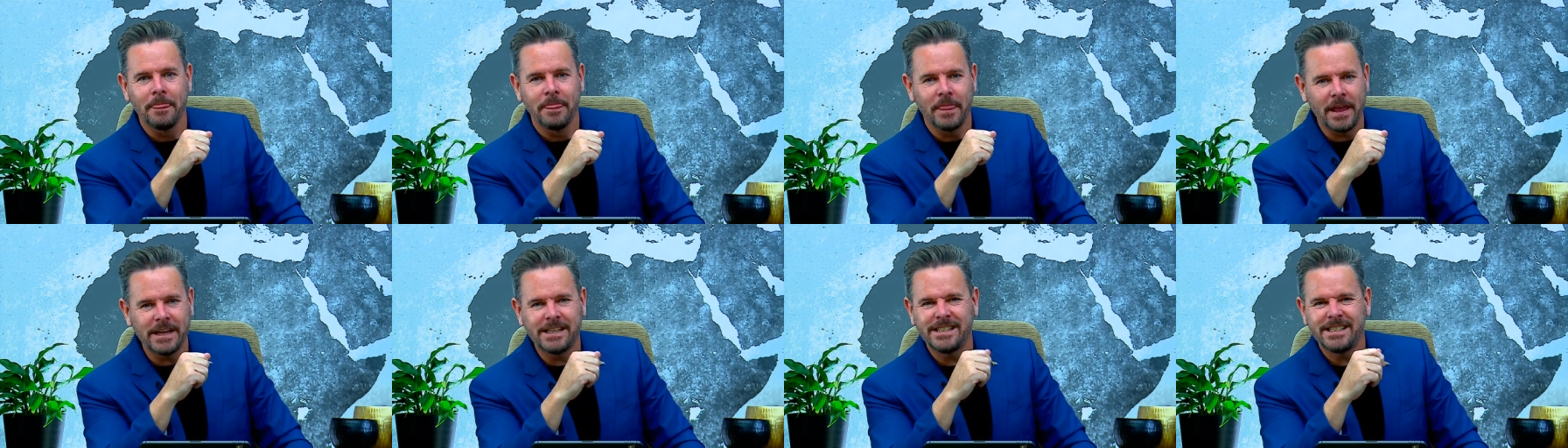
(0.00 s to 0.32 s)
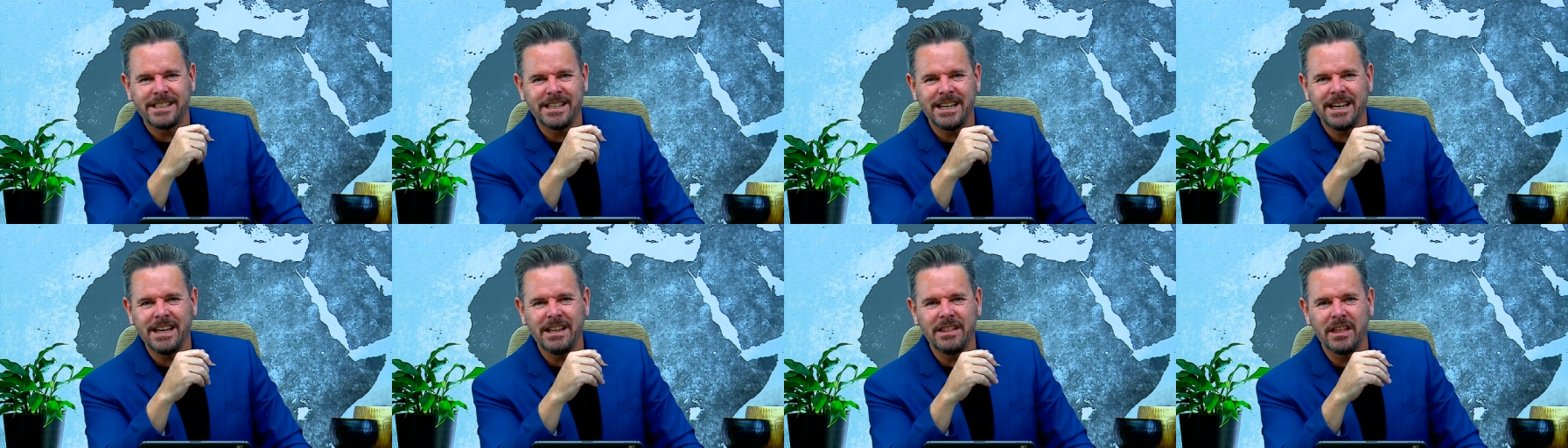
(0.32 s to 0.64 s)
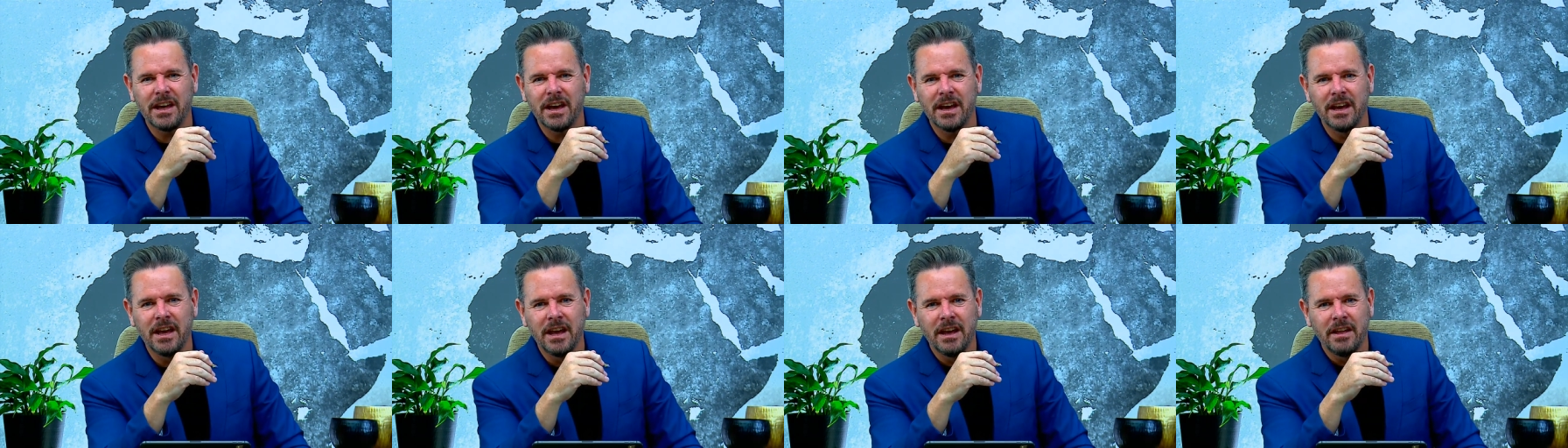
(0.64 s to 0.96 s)
They see
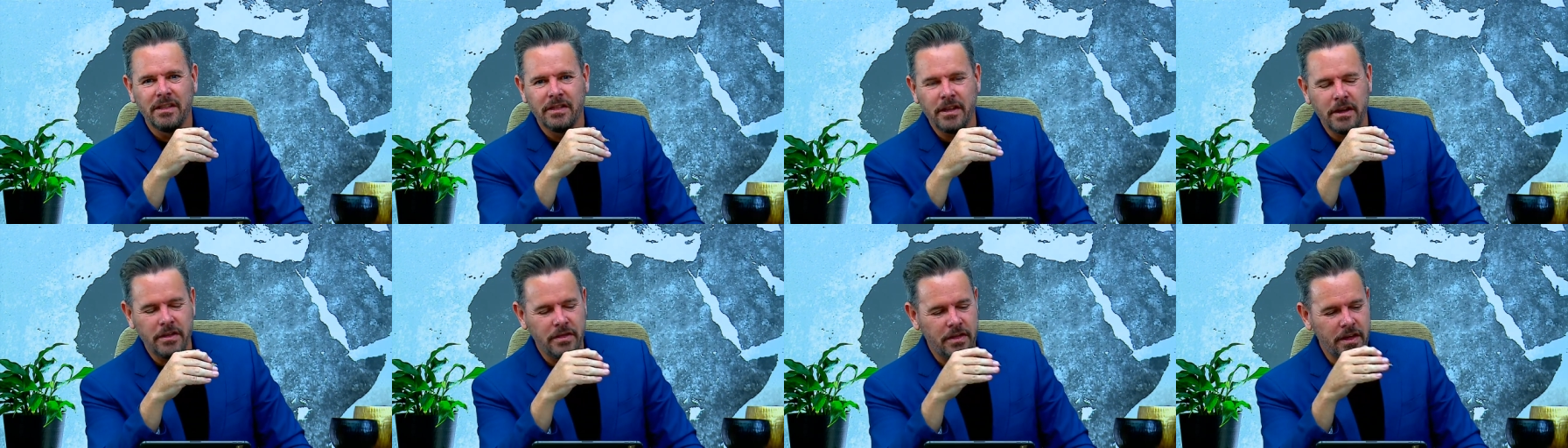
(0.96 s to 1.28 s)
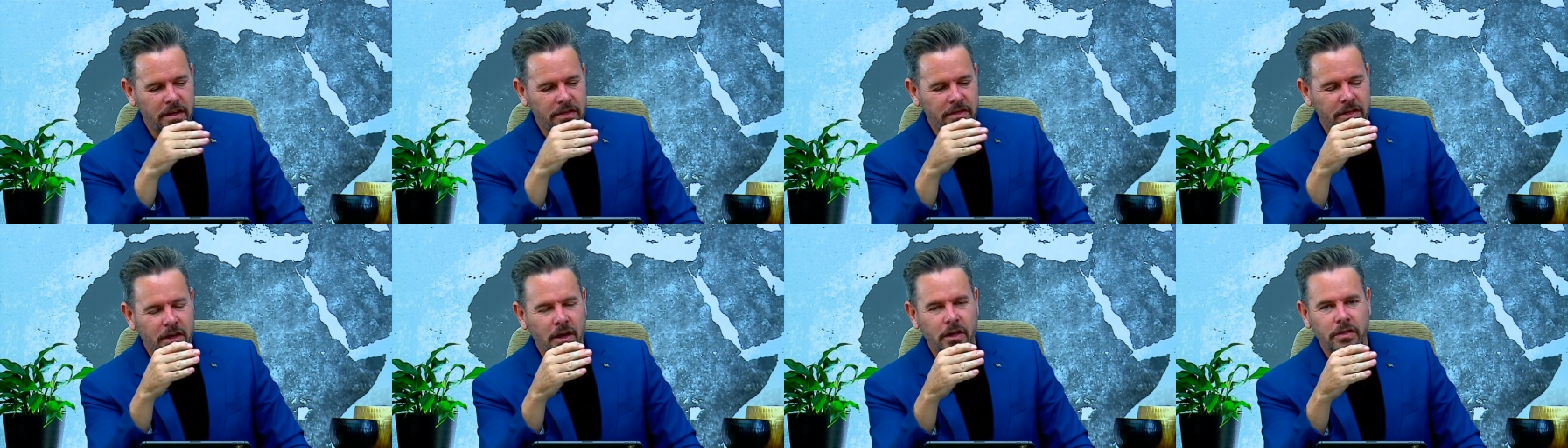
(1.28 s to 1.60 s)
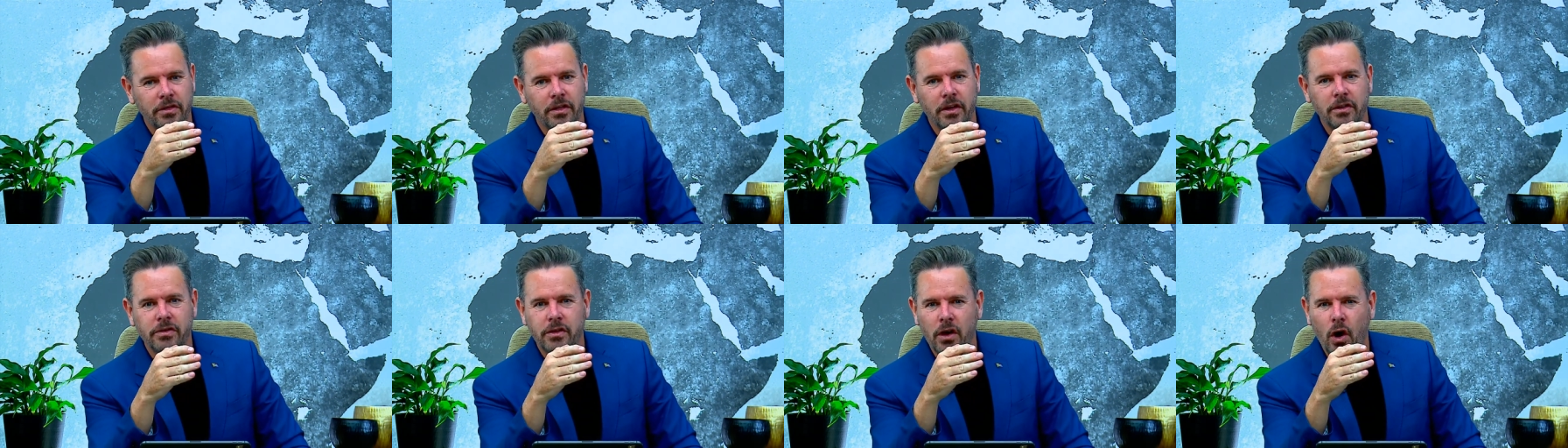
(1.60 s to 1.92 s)
the, the, the,
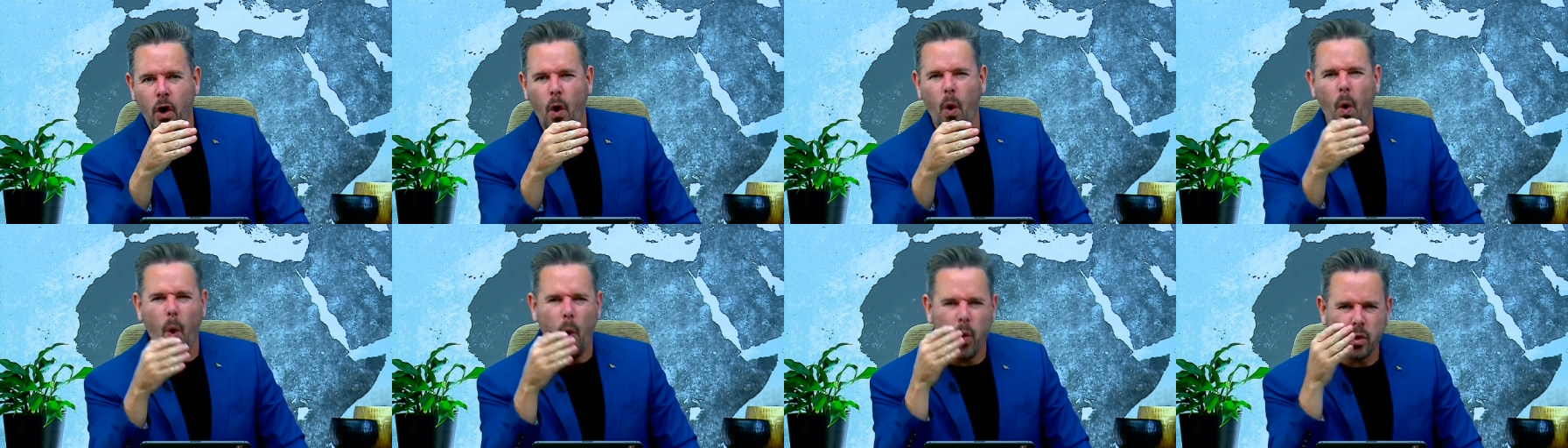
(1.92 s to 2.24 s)
the, the,